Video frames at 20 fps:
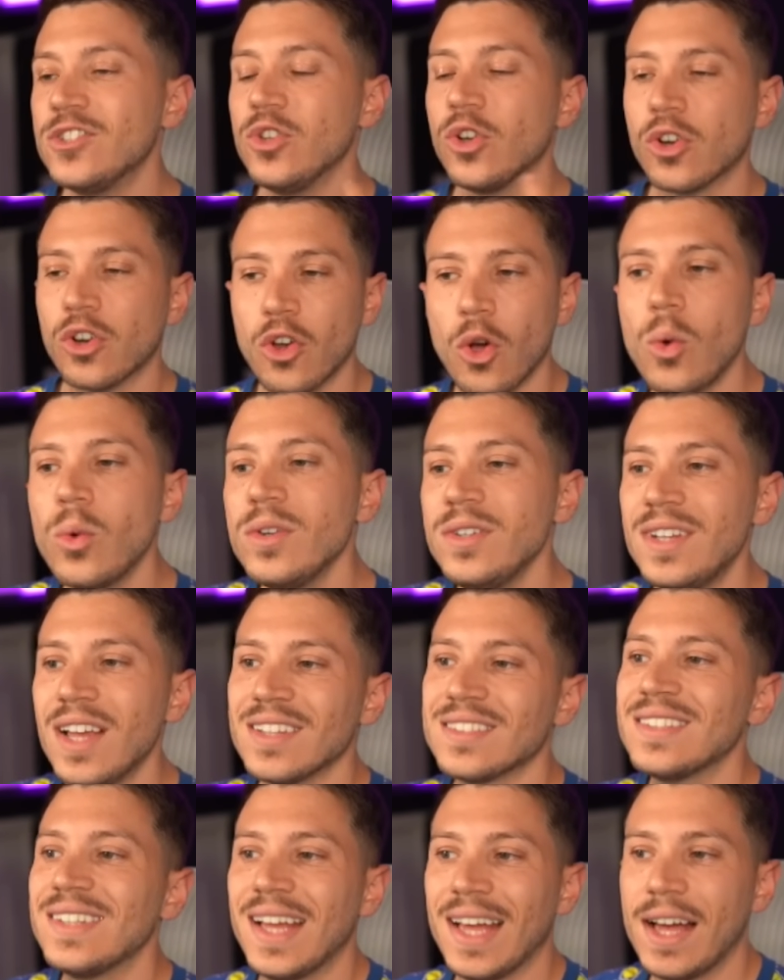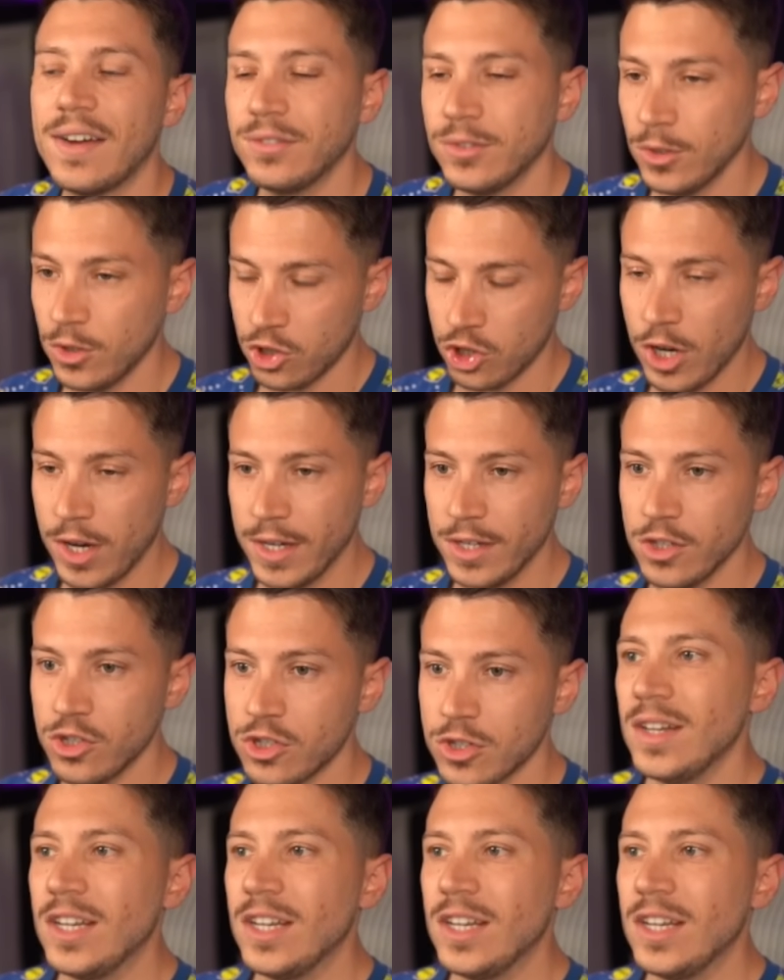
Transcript: Your code doesn't have to change.